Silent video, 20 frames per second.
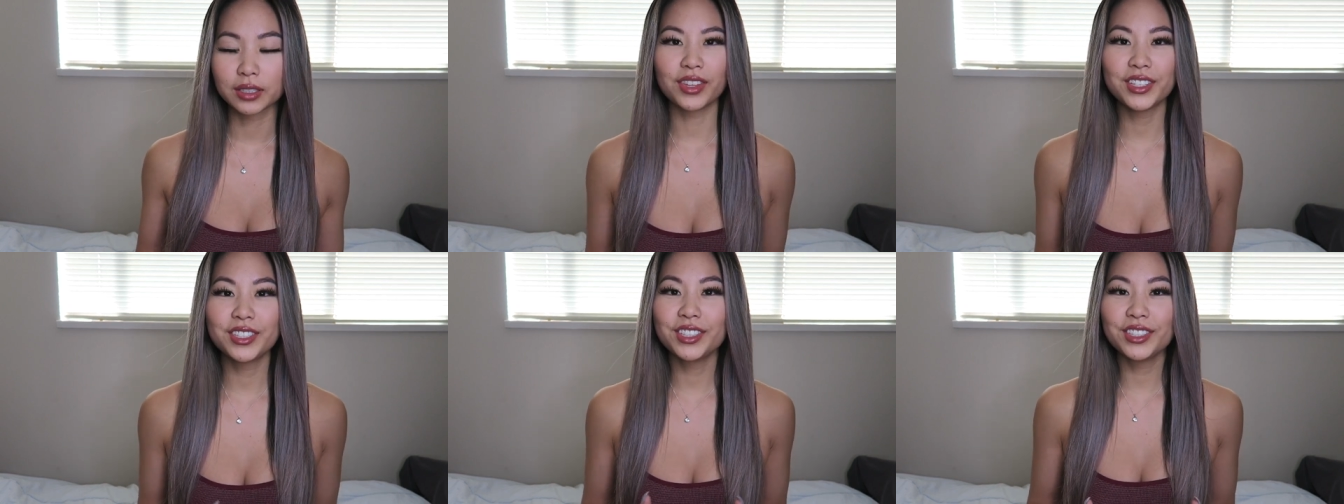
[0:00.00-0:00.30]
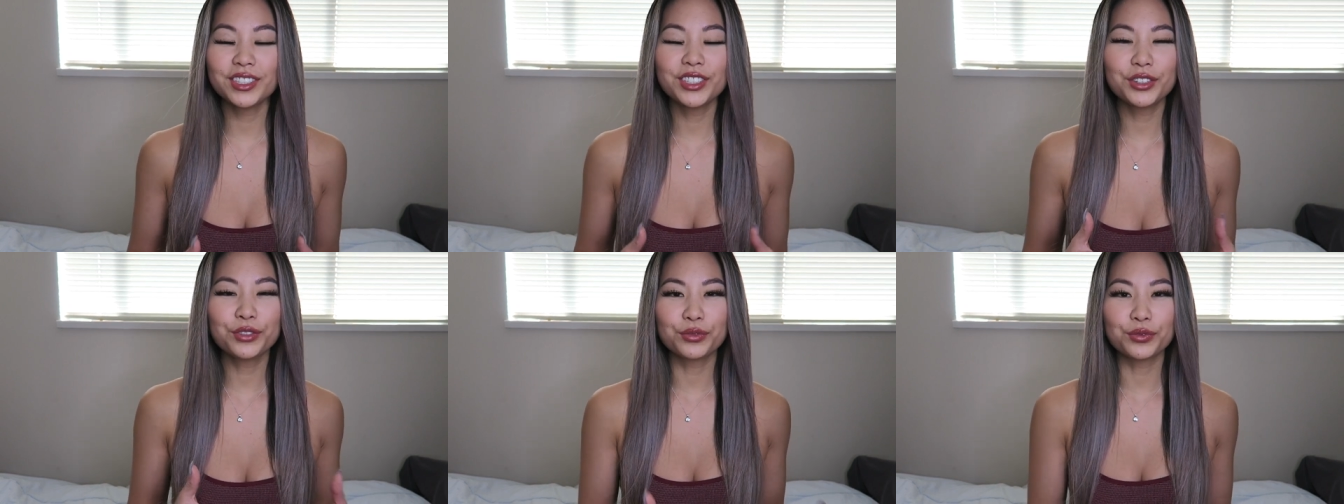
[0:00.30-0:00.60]
This is
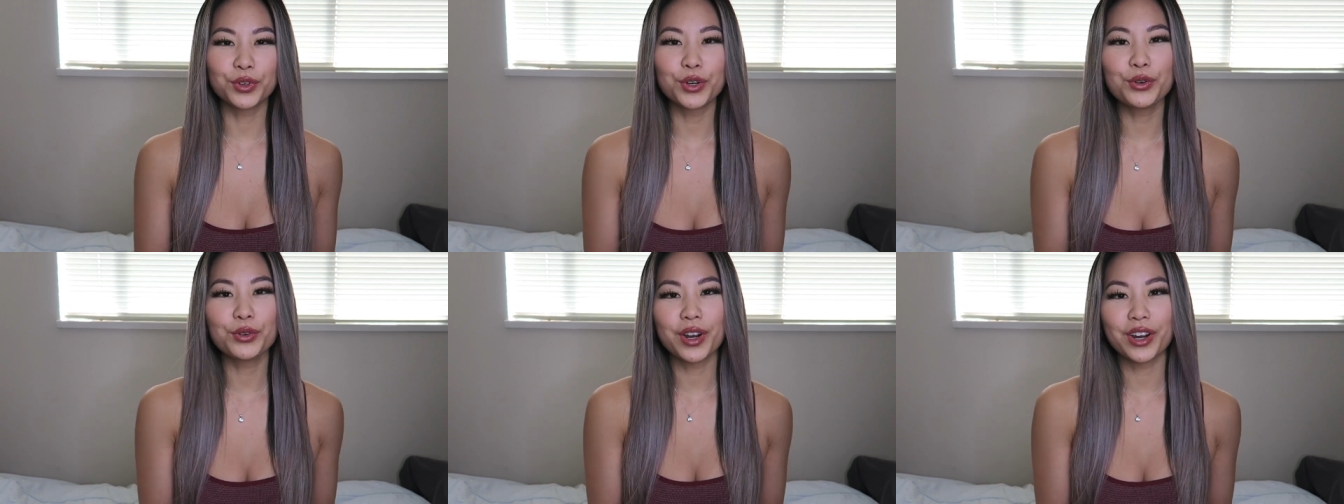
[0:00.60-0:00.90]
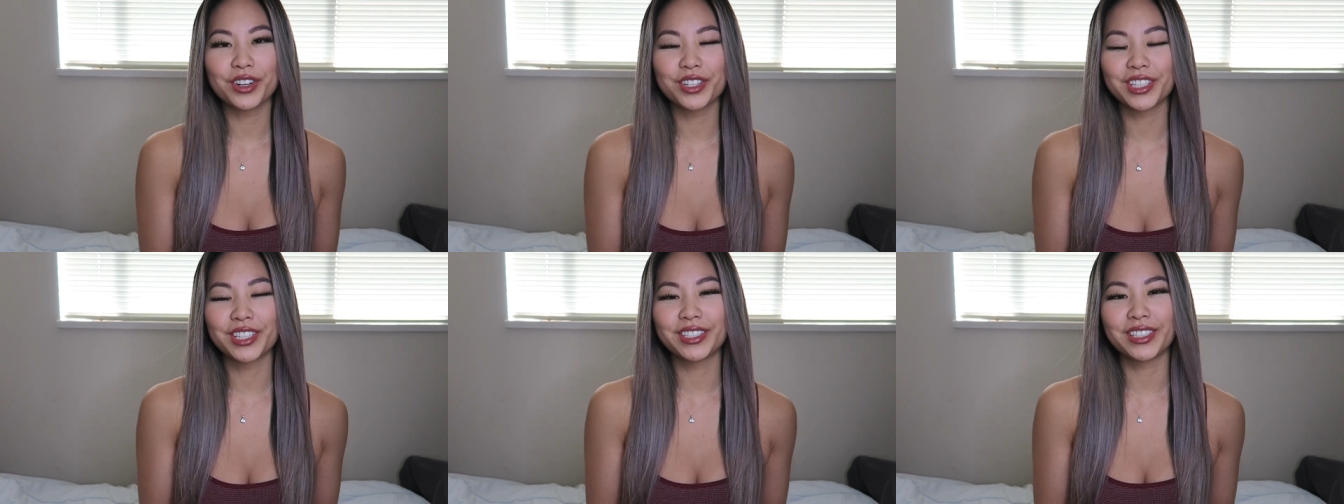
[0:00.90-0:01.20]
is the route
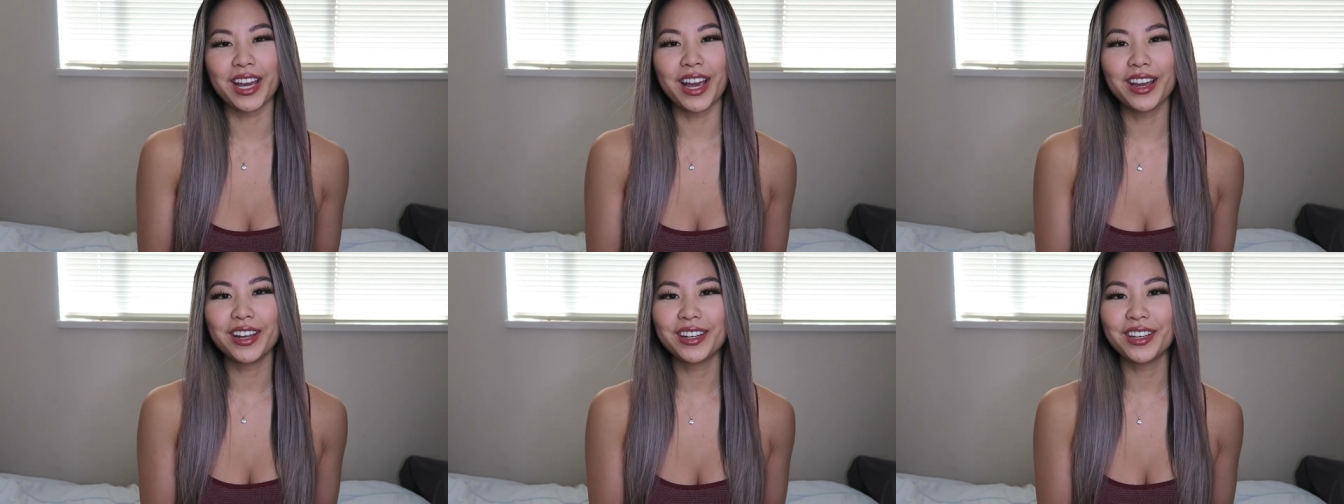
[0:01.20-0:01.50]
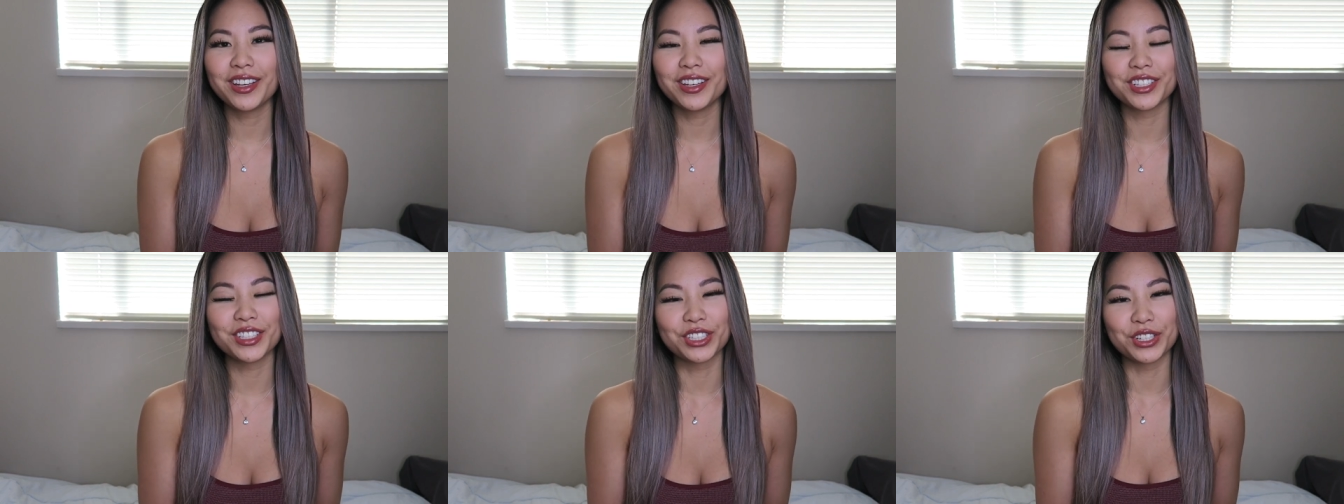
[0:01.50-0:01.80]
our
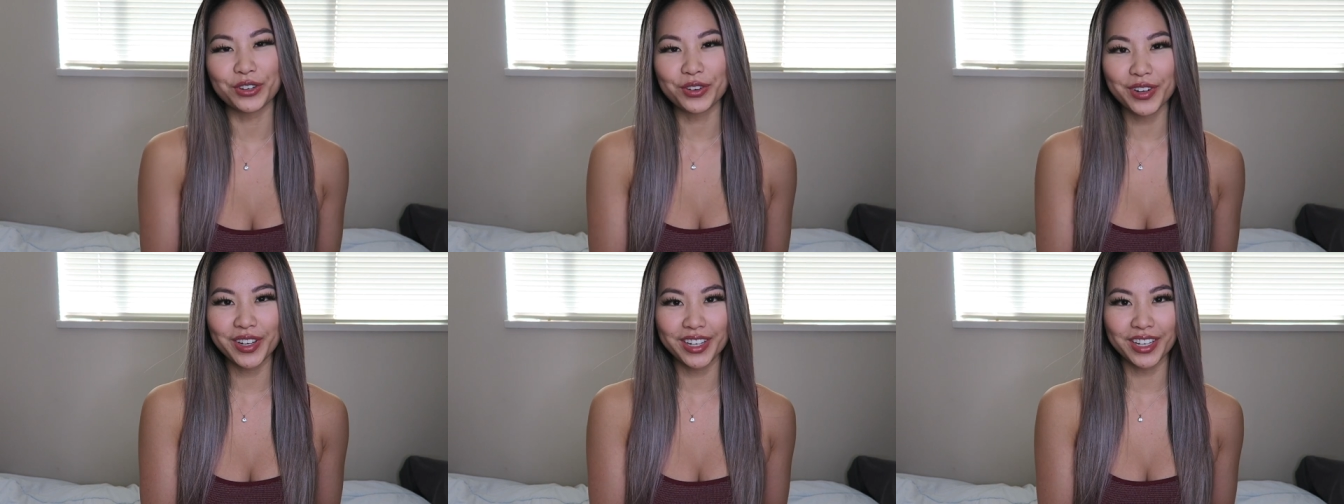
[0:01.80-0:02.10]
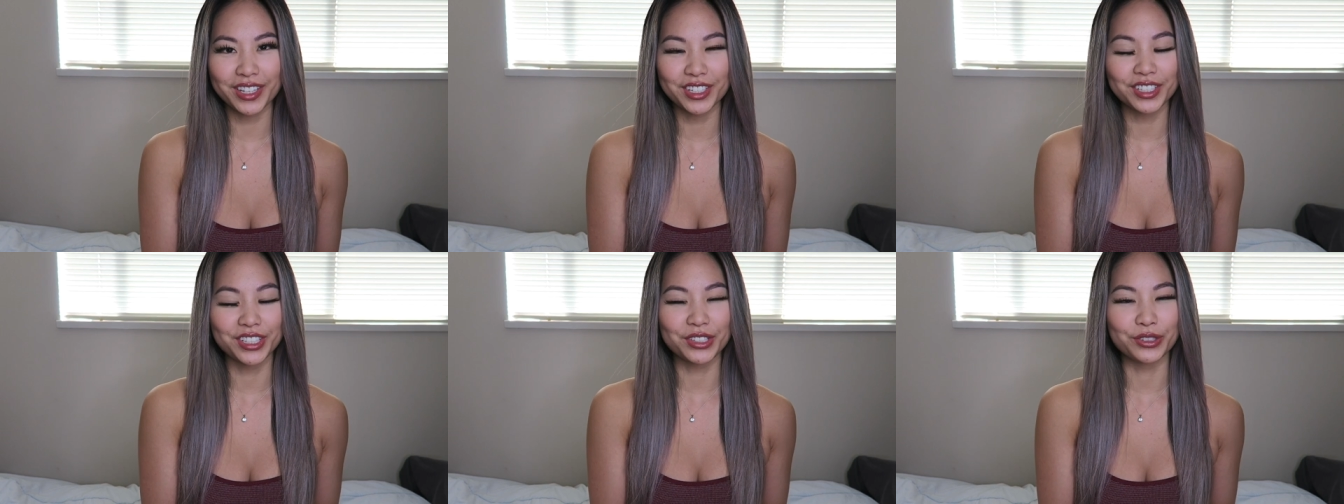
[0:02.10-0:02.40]
society is
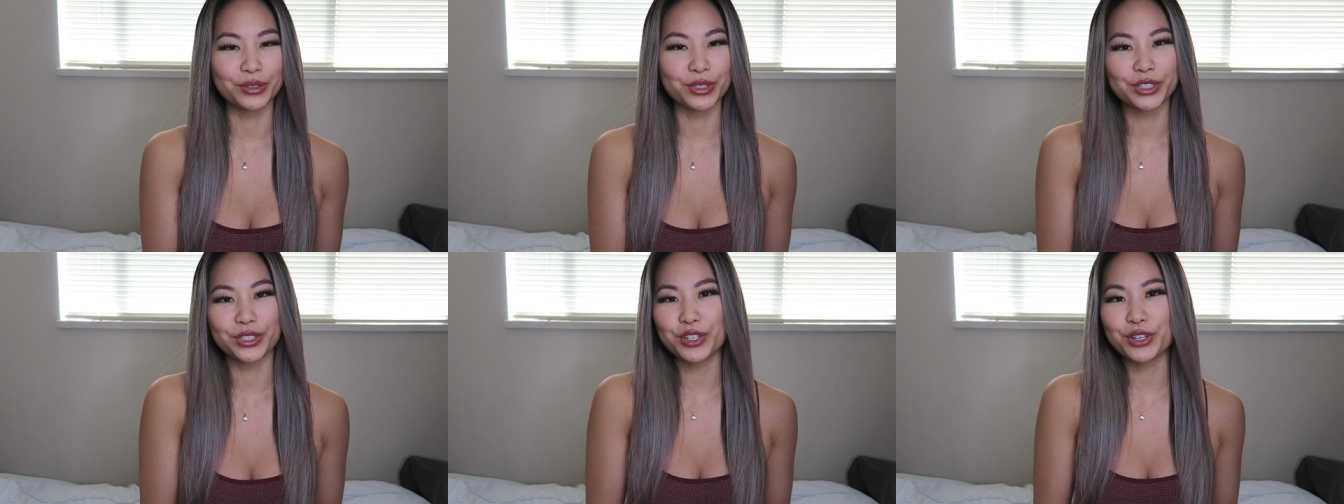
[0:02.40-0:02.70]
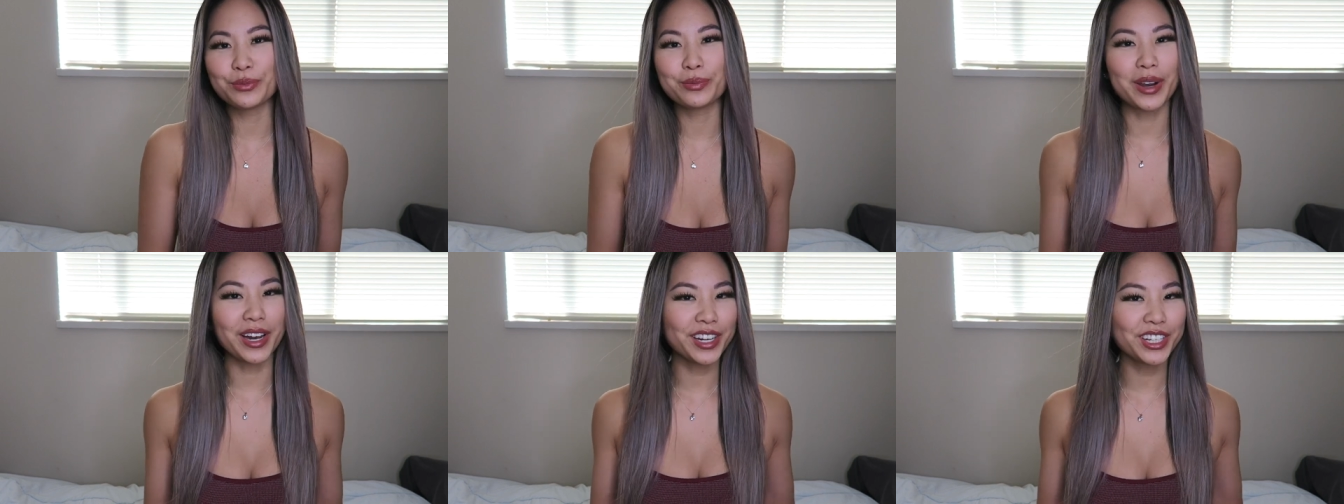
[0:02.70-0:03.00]
going into, so
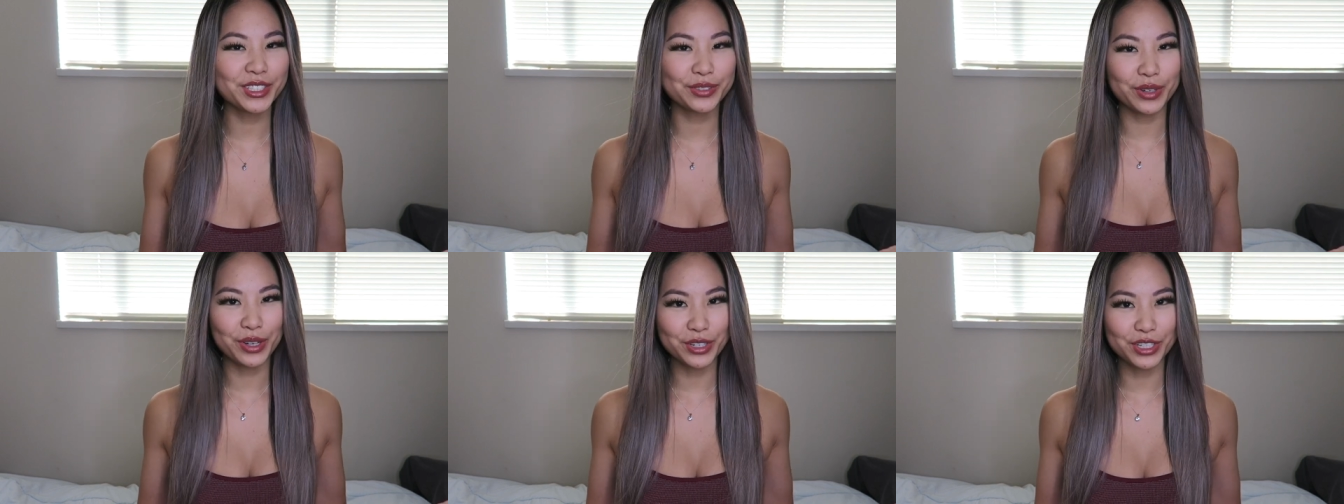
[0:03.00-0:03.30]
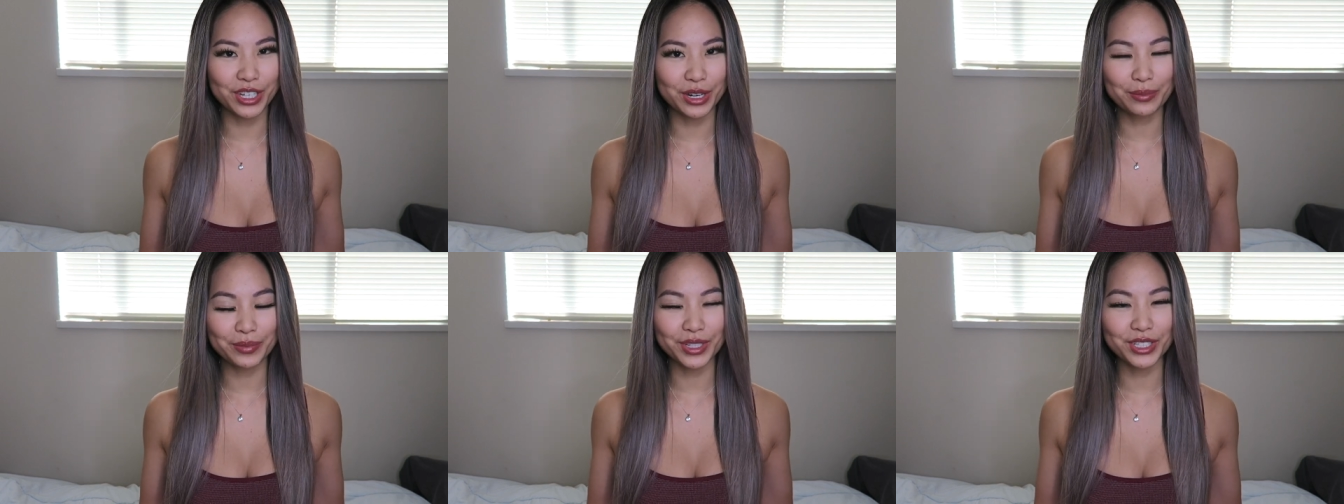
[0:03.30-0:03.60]
you might as well
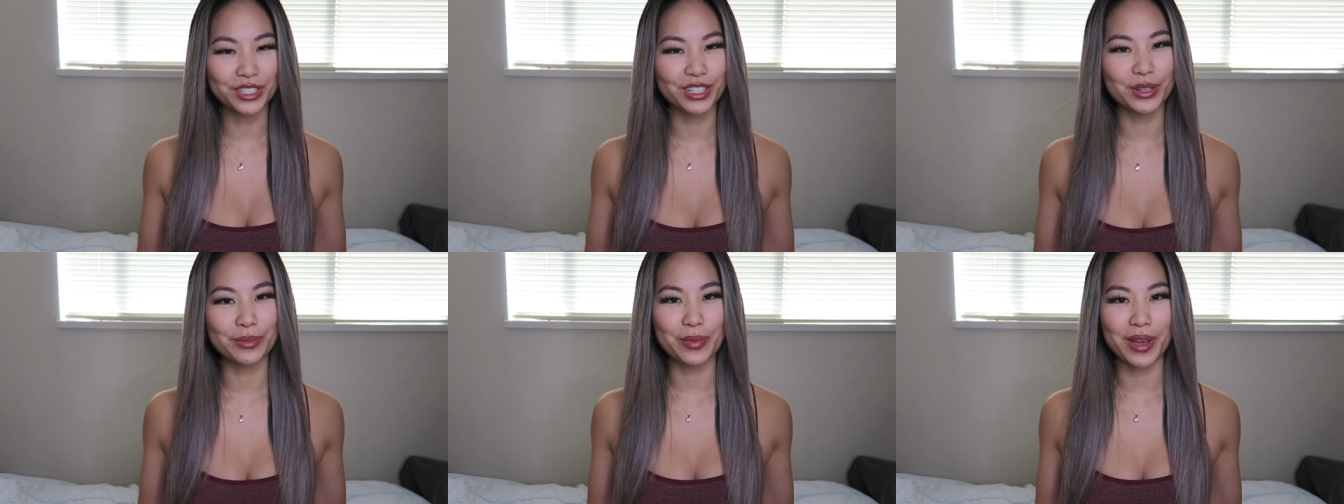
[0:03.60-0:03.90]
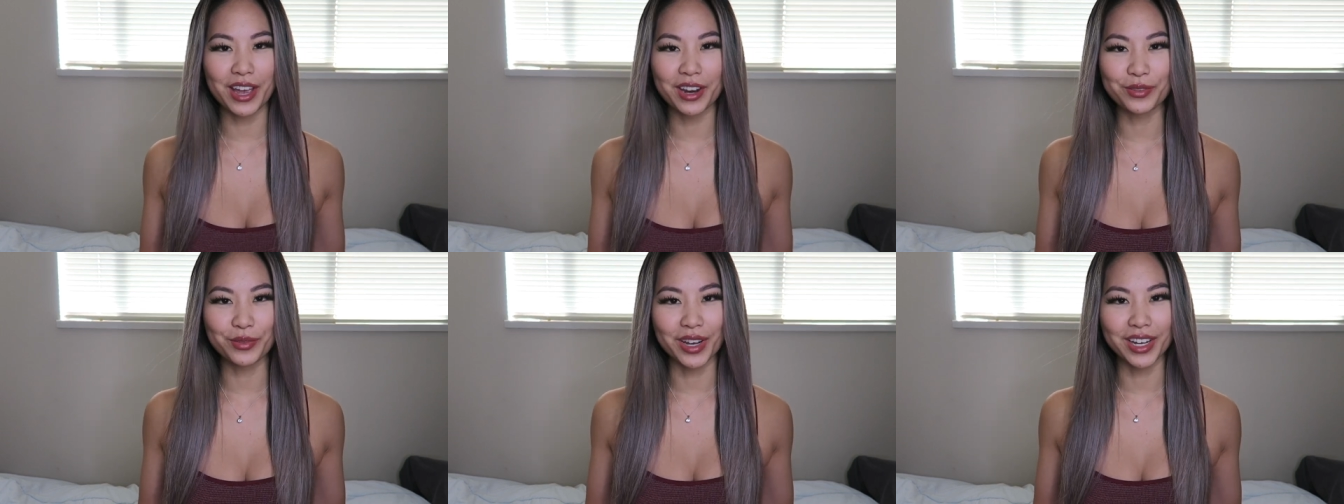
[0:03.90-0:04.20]
jump into the
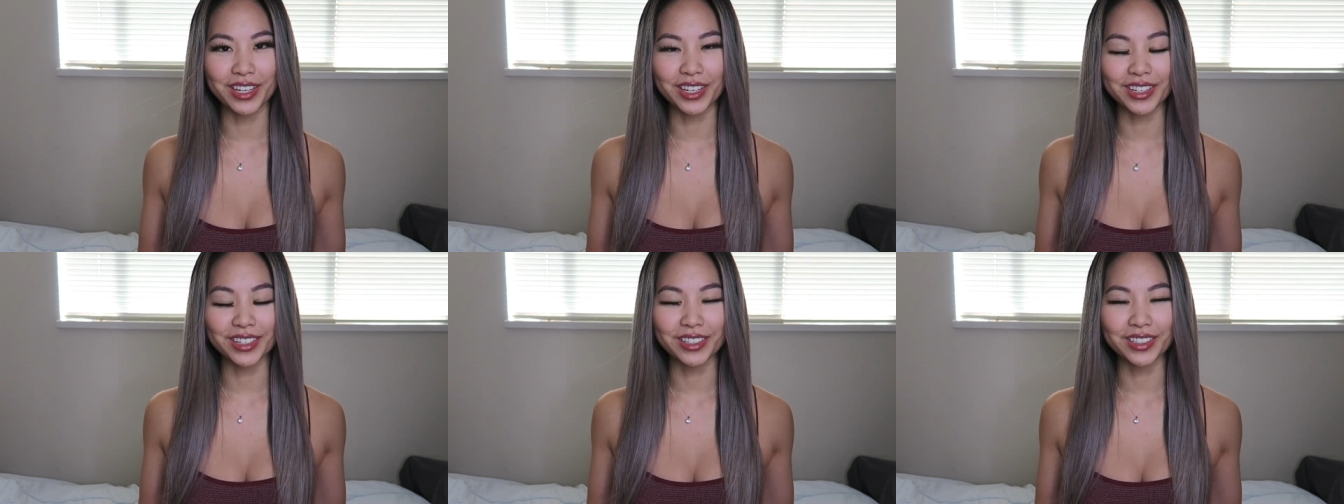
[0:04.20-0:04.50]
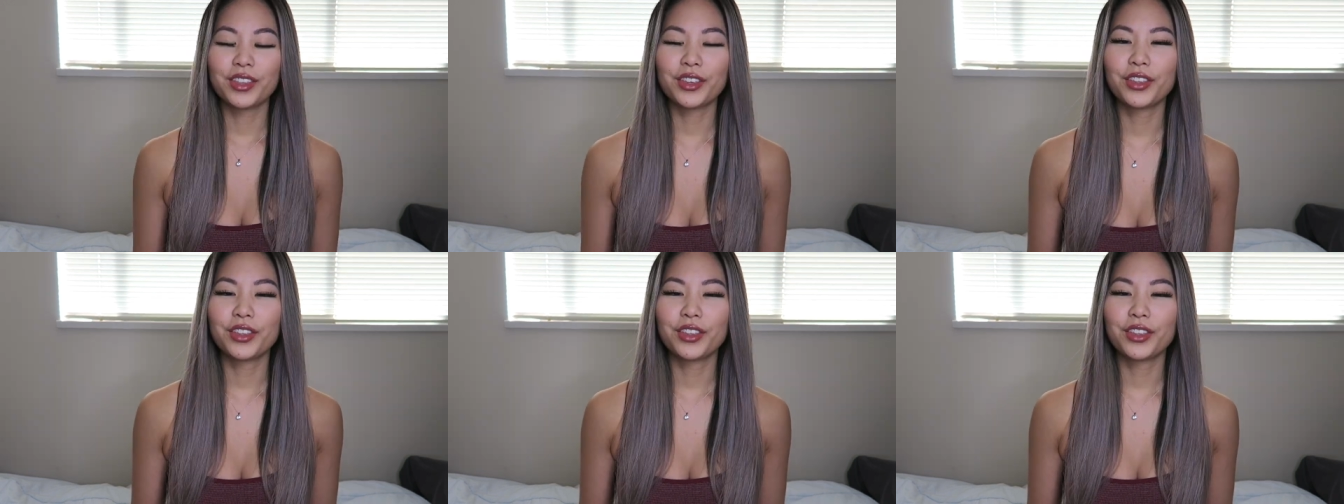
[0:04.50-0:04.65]
bandwagon.